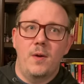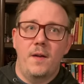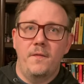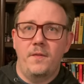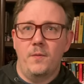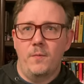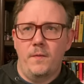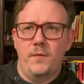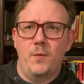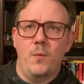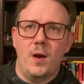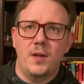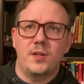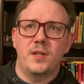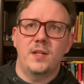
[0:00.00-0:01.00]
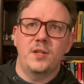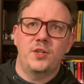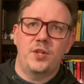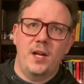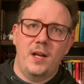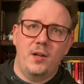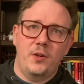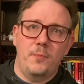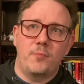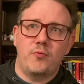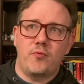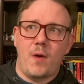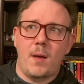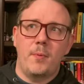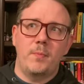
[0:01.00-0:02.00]
if you if you watch this channel, you
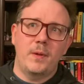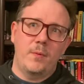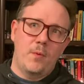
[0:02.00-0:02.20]
probably